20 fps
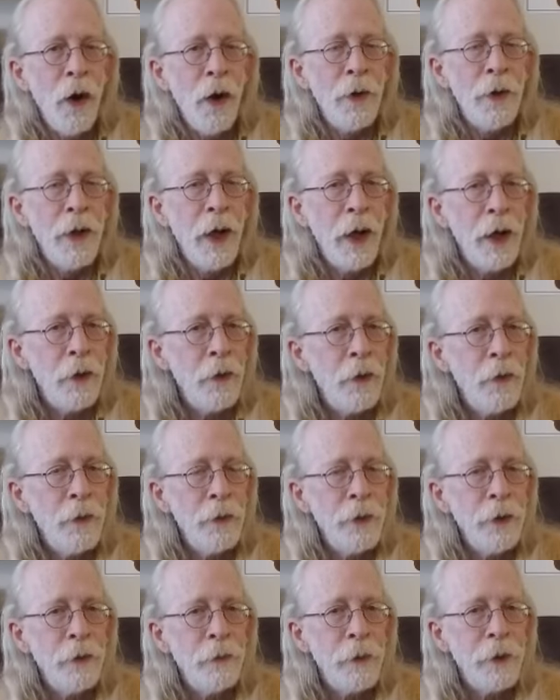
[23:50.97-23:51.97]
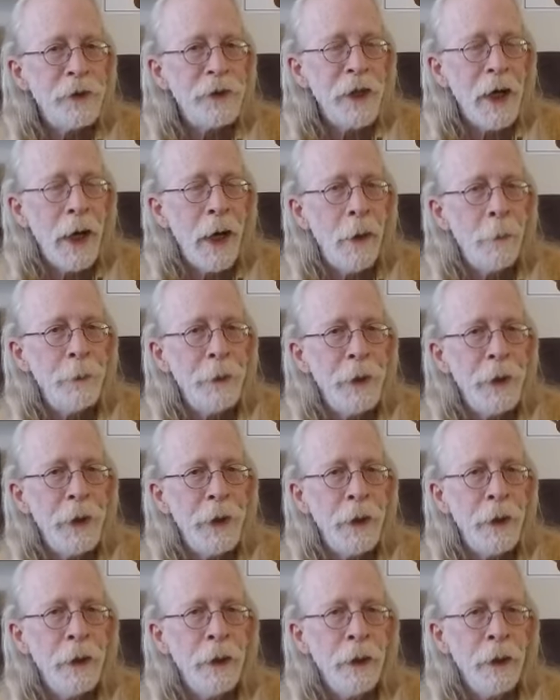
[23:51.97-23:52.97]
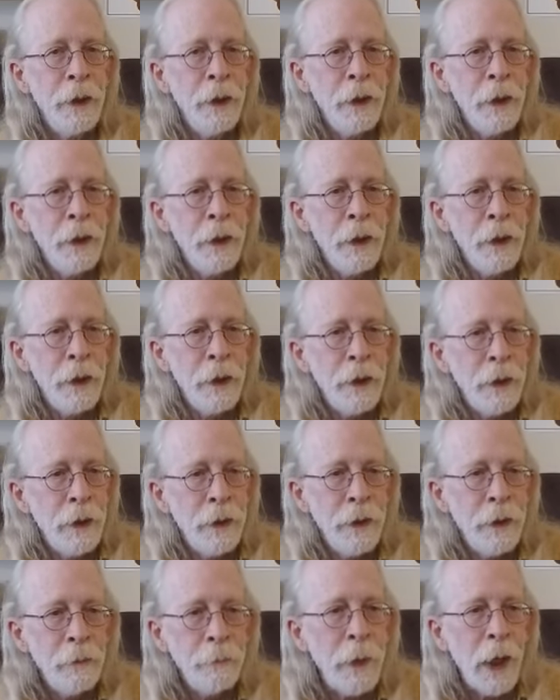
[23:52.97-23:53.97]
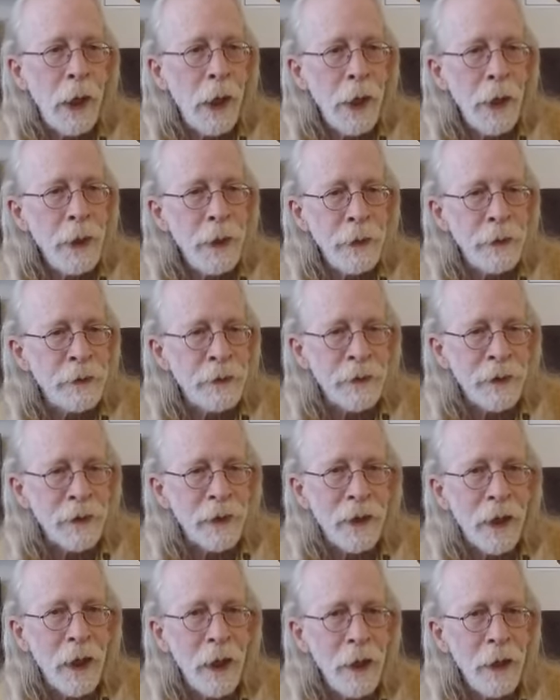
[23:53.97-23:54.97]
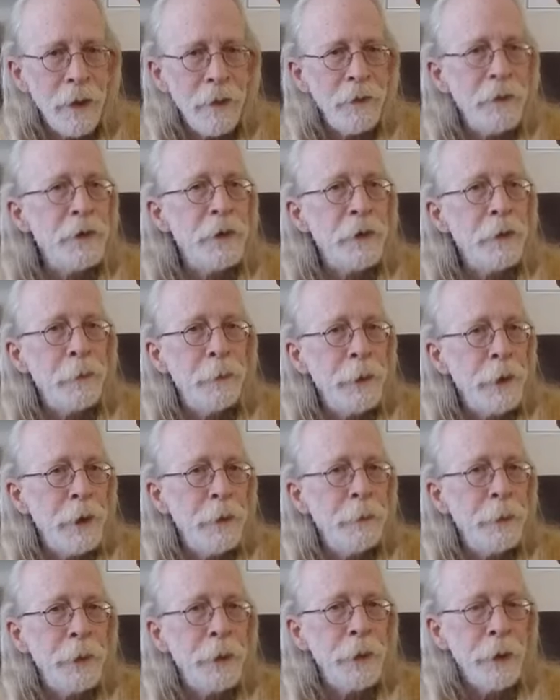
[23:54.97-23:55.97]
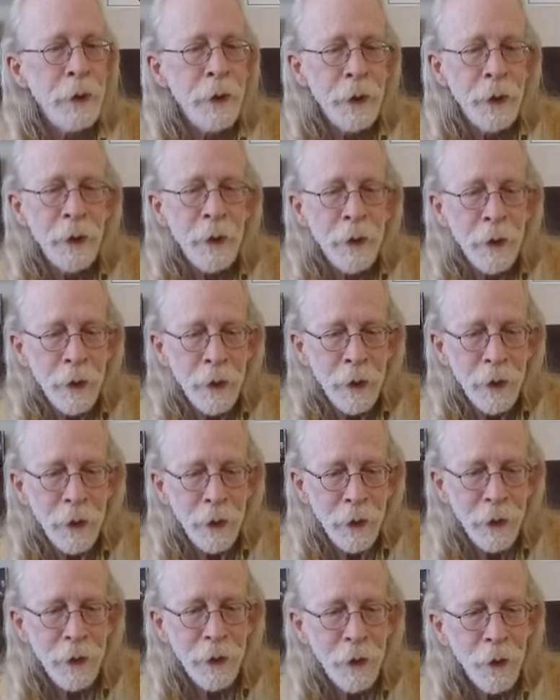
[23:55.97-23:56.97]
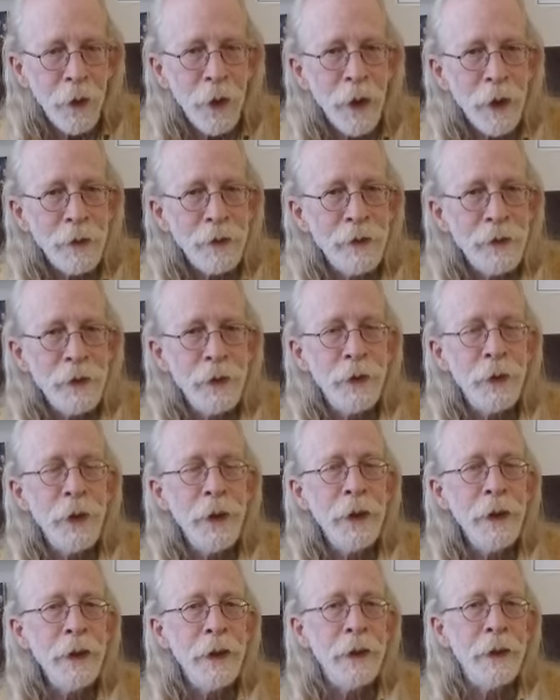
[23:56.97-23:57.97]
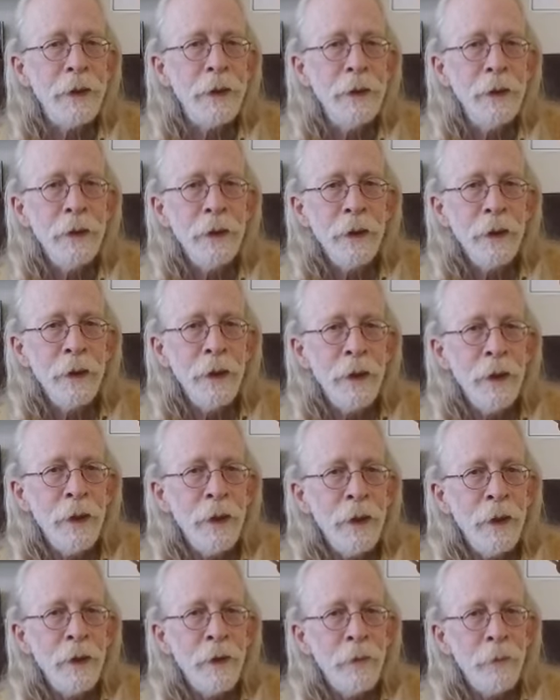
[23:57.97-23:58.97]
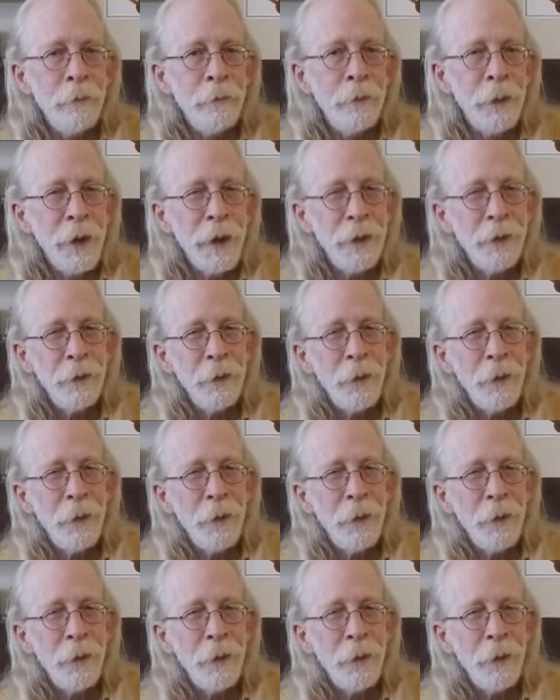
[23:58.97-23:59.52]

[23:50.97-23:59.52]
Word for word: not only what's happening in the minds, the lives of the people, you know, on screen, but